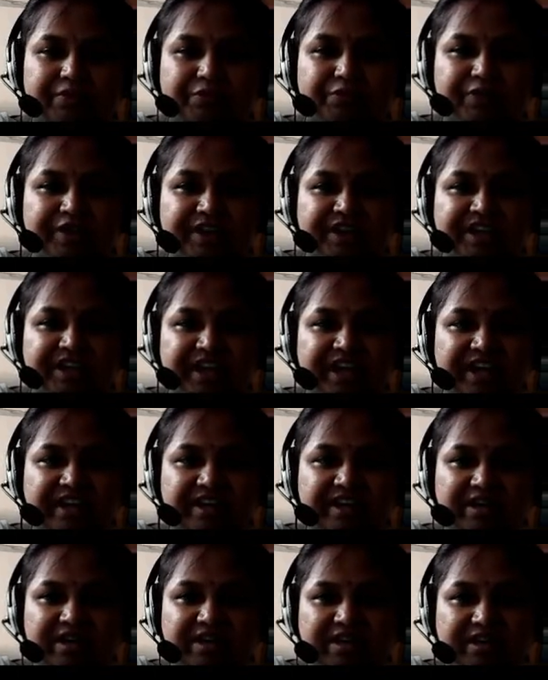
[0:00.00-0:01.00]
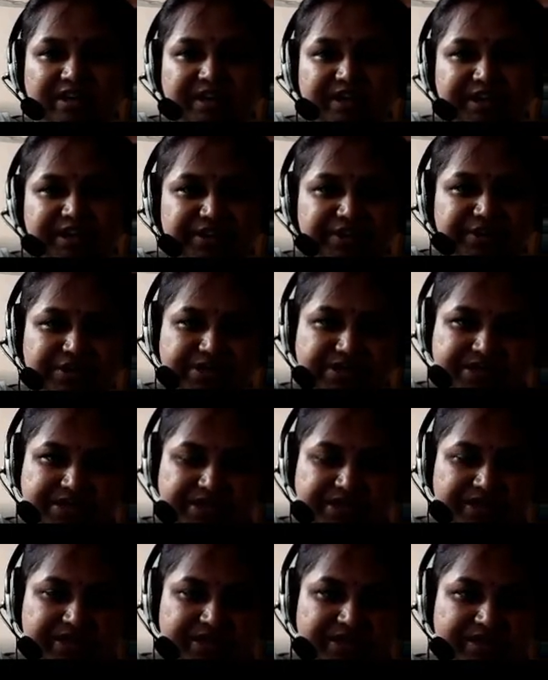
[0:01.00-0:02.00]
We create a continuous
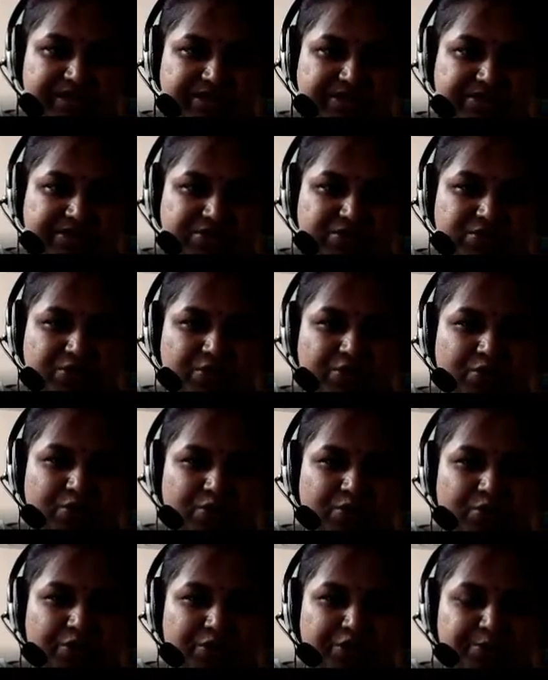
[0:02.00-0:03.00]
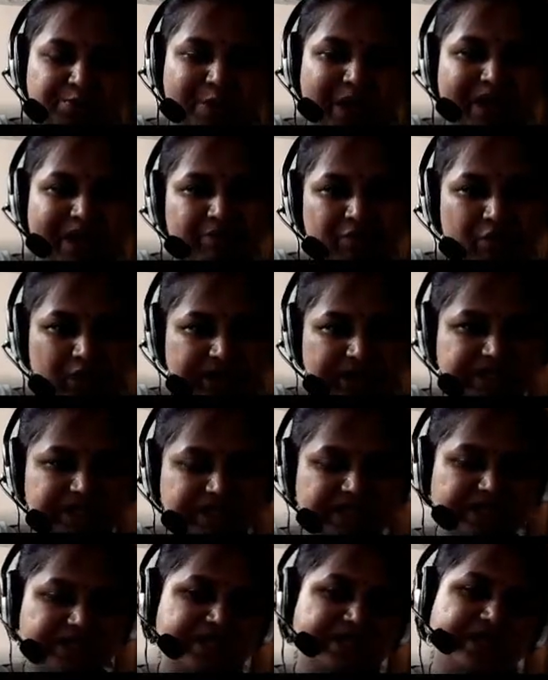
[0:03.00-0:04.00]
signal. So my voice
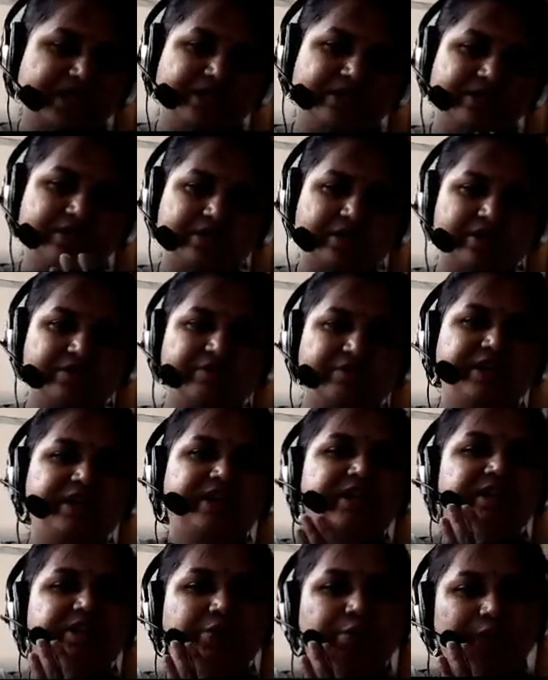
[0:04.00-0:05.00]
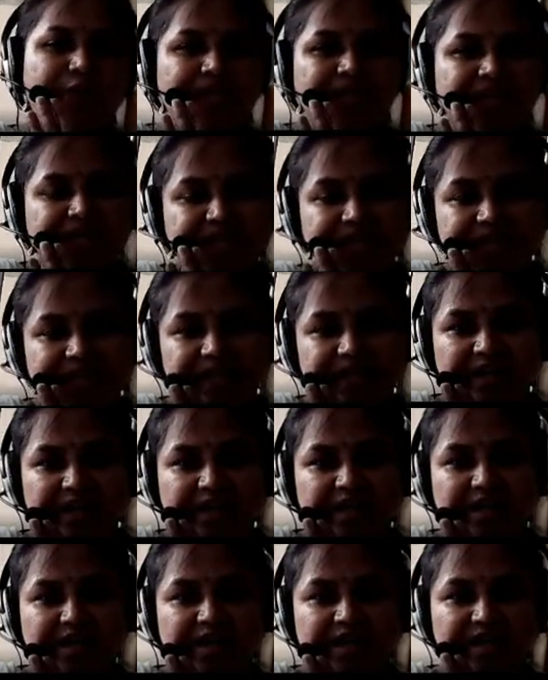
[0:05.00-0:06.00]
is converted into
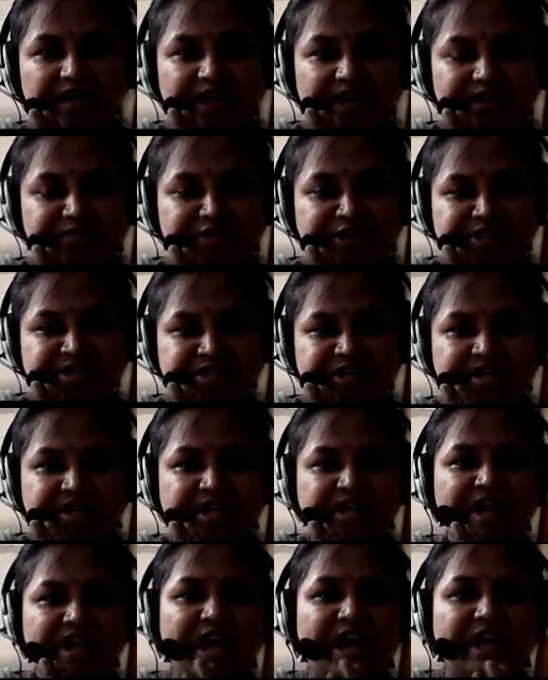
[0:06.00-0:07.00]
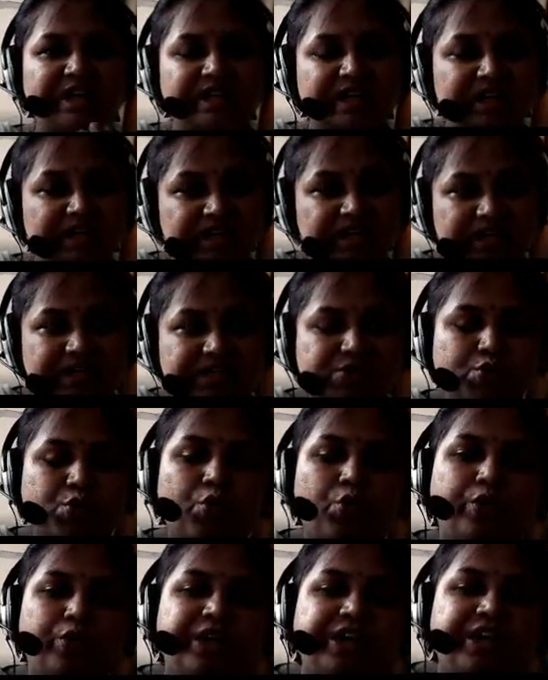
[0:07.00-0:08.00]
a electric signal, and then it is
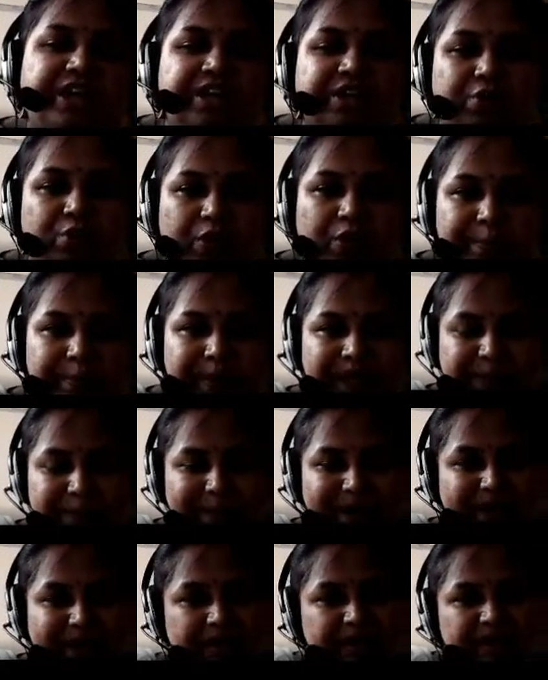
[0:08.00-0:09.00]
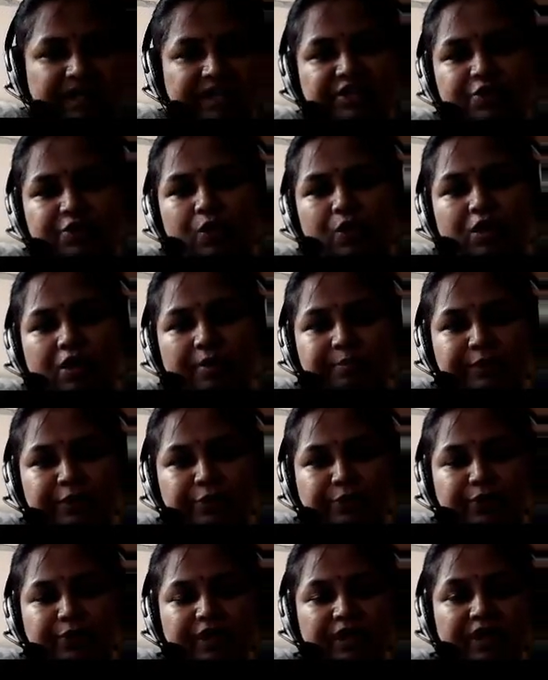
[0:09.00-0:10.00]
coded into a bit pattern in your
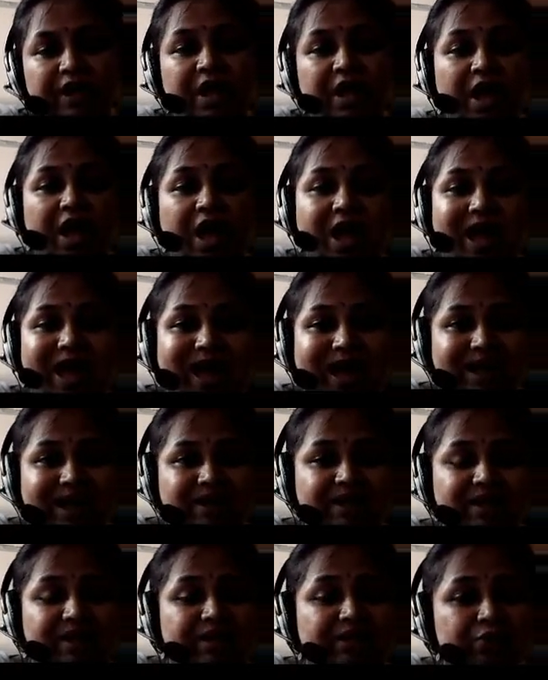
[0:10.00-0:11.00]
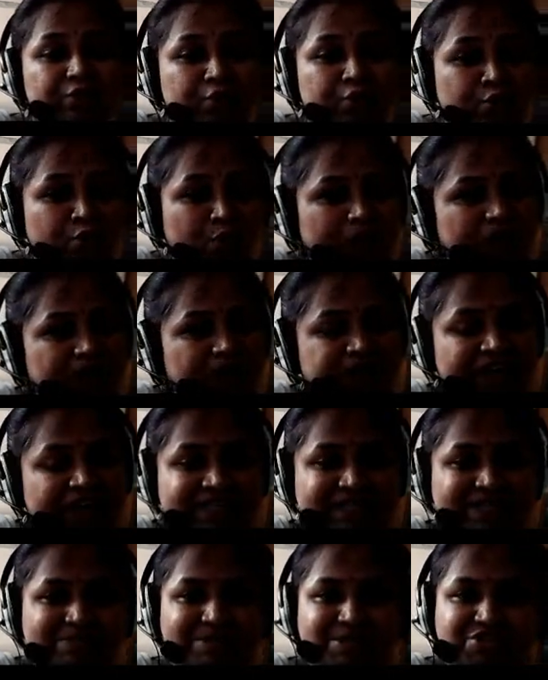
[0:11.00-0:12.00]
computer, and through a
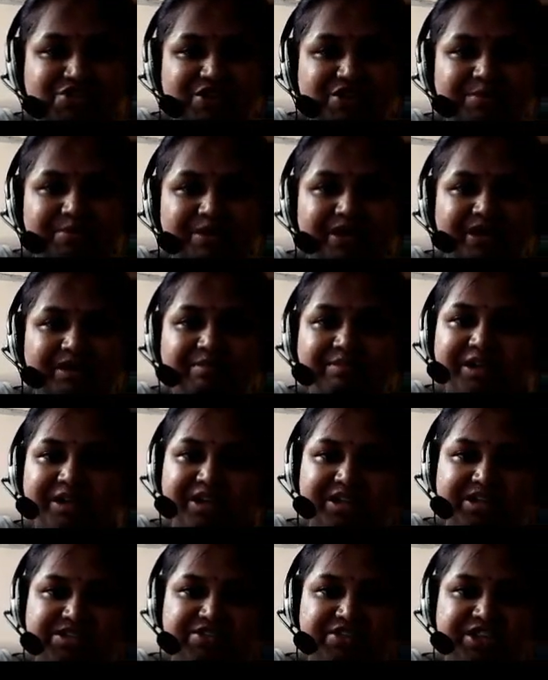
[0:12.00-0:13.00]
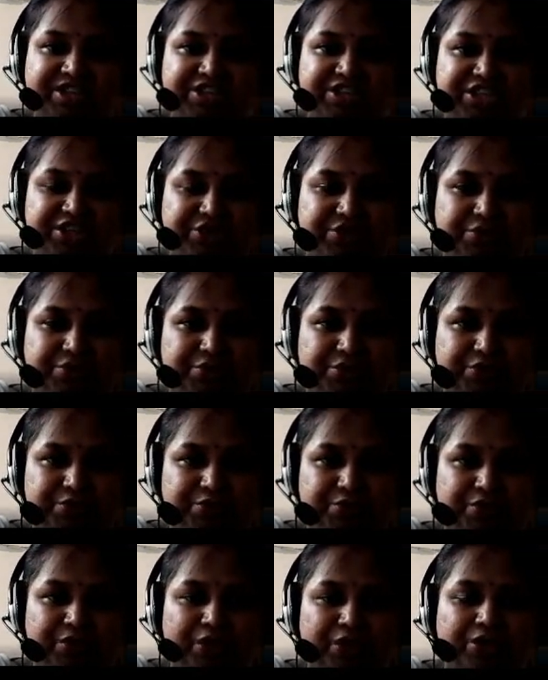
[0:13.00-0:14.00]
transmission medium it is reaching to you.
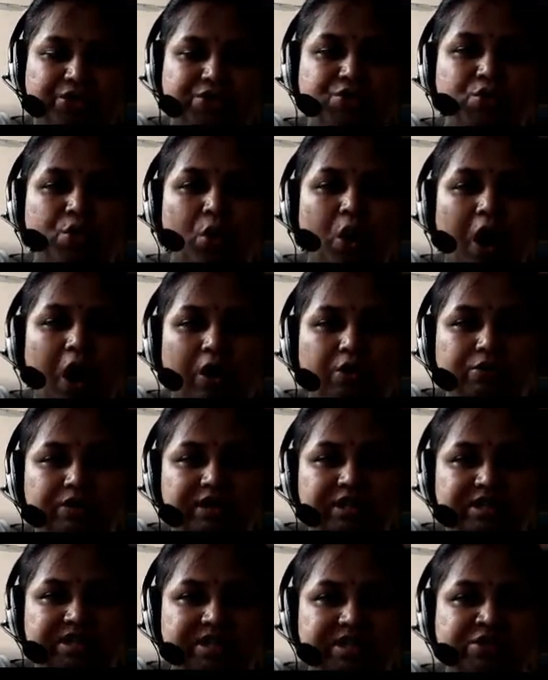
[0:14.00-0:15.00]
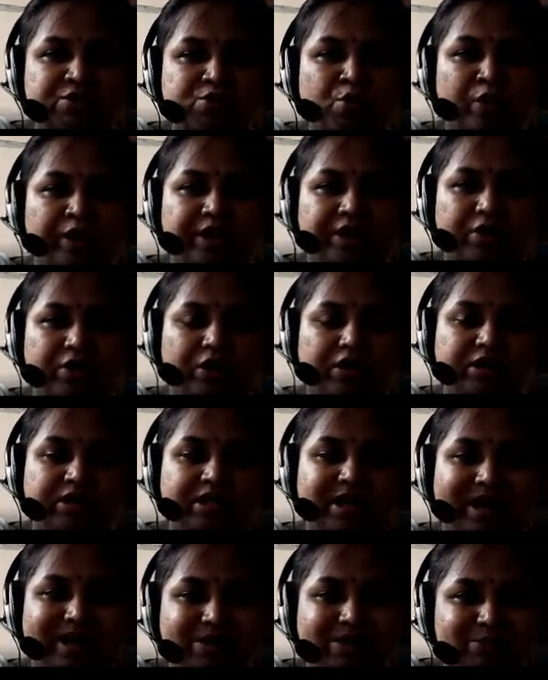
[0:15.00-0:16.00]
So how this is going on,
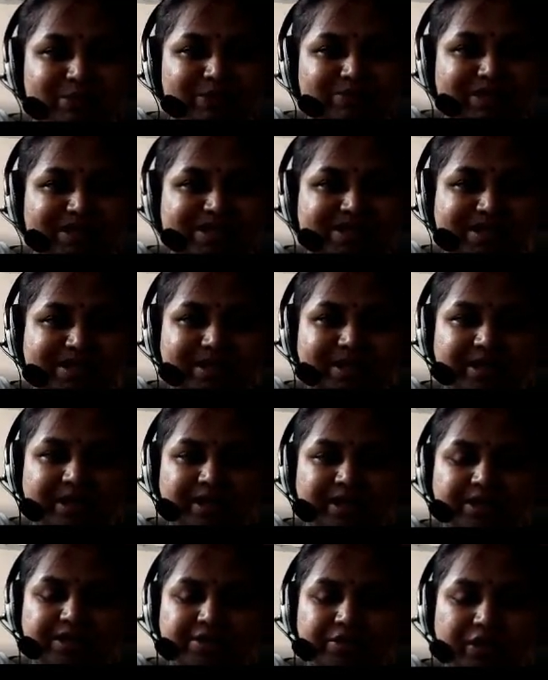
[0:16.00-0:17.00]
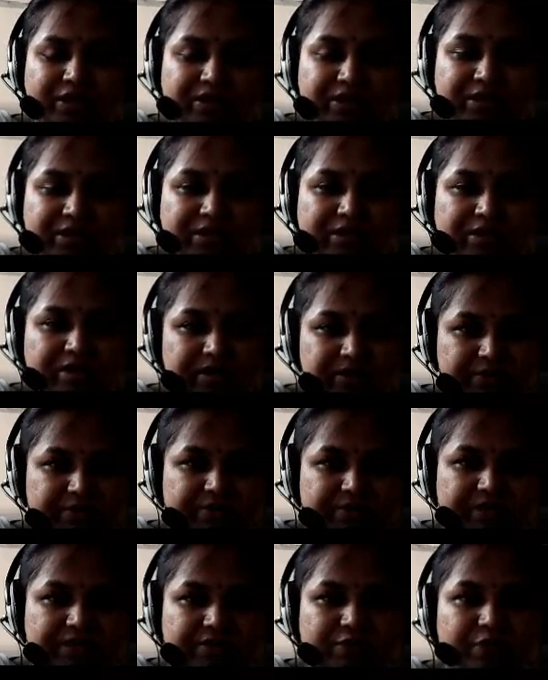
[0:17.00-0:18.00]
that we will study in your third
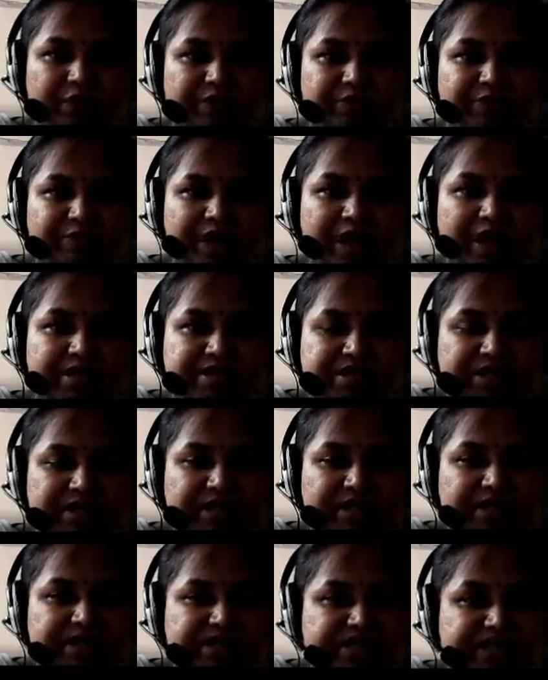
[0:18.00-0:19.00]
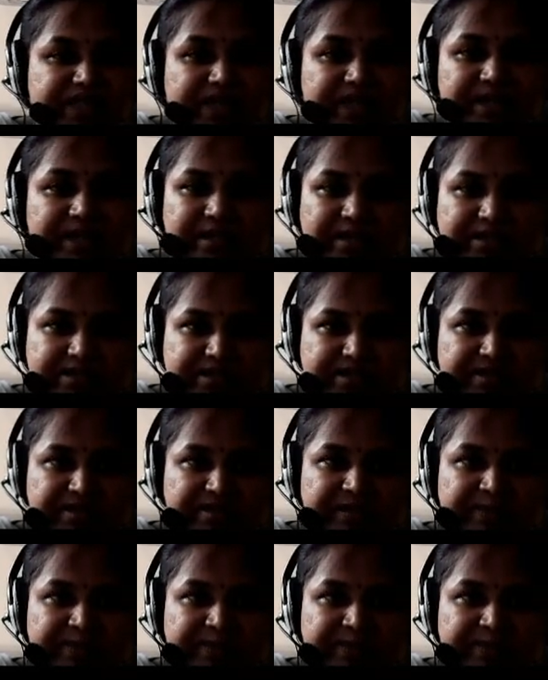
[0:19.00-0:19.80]
unit, where we are studying signals.